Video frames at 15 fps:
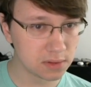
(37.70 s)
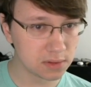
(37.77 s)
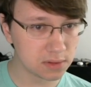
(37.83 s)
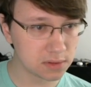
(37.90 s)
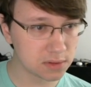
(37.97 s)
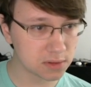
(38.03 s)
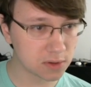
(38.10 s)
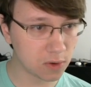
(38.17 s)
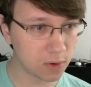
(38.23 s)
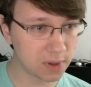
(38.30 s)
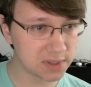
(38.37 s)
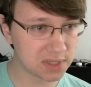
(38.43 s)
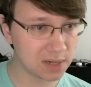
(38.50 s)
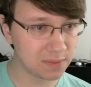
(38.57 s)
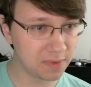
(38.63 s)

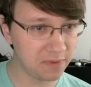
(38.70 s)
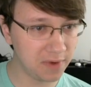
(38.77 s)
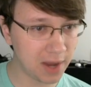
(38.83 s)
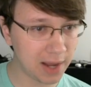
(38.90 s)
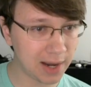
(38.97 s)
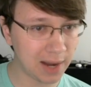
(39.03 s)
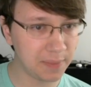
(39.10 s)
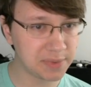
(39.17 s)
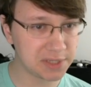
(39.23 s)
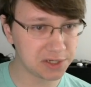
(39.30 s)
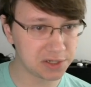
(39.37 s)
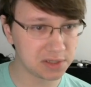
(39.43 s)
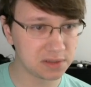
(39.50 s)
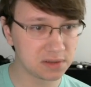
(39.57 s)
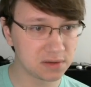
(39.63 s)
Scores the number of 9 height
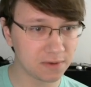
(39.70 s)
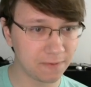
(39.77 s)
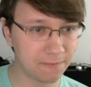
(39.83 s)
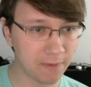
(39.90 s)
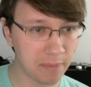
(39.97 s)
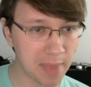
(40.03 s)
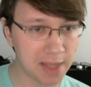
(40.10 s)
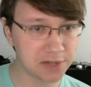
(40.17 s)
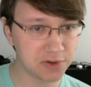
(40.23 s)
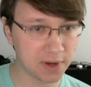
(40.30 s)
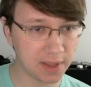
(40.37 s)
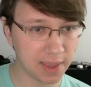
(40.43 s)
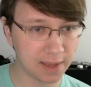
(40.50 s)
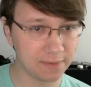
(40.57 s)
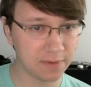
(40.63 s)
positions from that
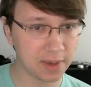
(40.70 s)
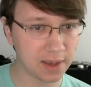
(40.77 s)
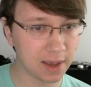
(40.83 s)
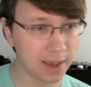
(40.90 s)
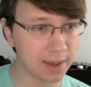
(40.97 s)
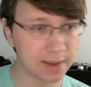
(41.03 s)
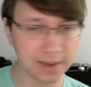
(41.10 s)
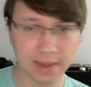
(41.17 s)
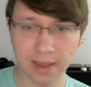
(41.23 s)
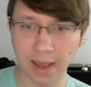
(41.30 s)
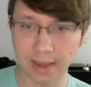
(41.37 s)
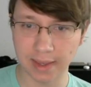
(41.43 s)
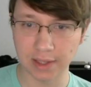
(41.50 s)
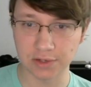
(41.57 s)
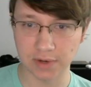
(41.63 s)
trailhead via a
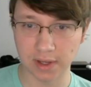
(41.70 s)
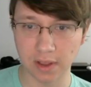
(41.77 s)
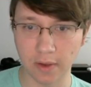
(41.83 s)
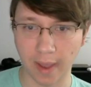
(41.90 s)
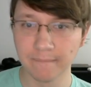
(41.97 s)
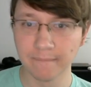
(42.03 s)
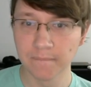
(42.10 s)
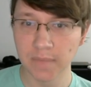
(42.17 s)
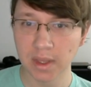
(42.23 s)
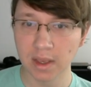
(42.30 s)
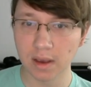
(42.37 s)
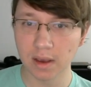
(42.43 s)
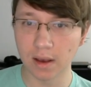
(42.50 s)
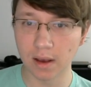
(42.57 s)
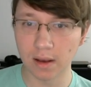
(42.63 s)
hiking trail. Okay.
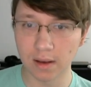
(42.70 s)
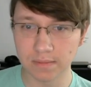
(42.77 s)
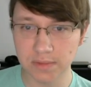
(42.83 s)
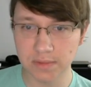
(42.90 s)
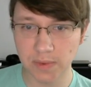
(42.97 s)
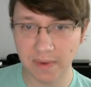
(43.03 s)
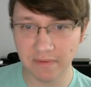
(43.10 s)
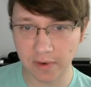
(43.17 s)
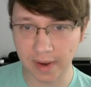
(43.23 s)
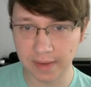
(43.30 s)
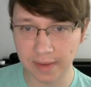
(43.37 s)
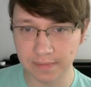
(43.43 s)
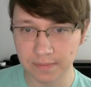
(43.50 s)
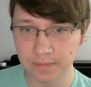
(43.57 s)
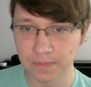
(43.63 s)
So we have a grid.